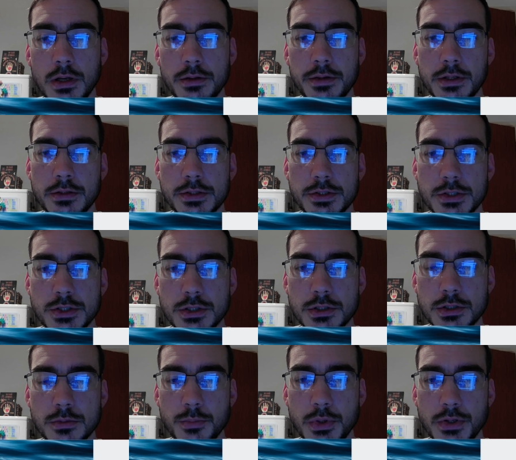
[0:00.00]
I think this is
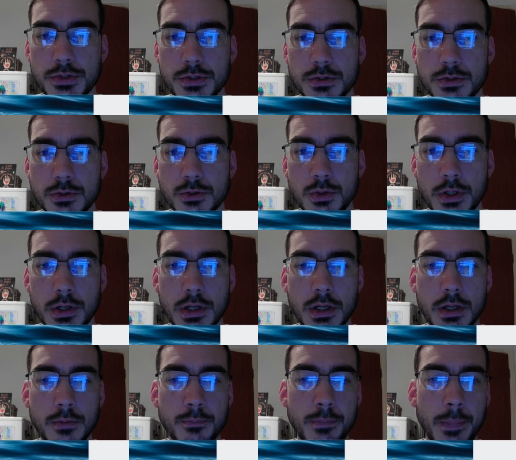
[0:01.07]
a person who
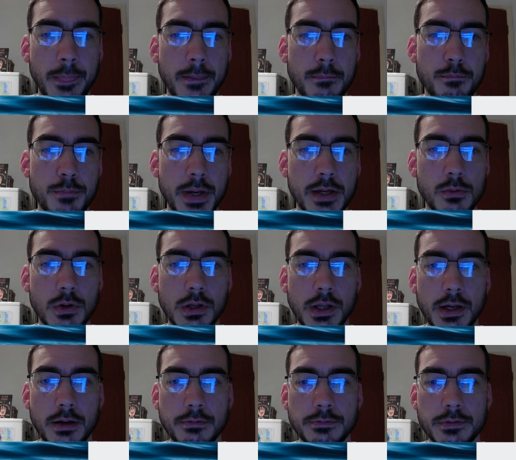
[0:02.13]
may well
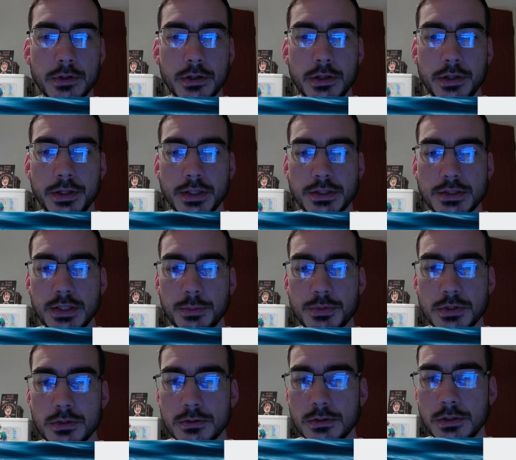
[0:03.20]
have an
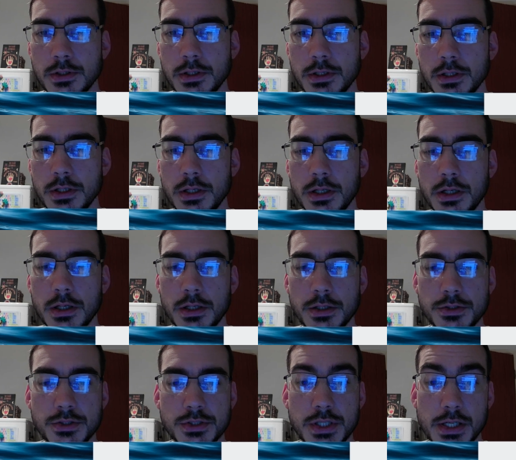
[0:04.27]
exceptional
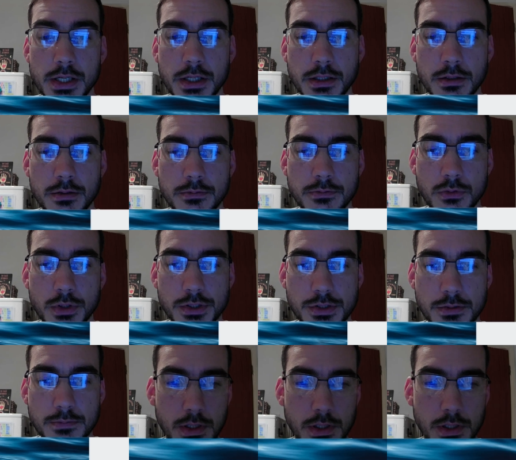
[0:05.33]
singing voice.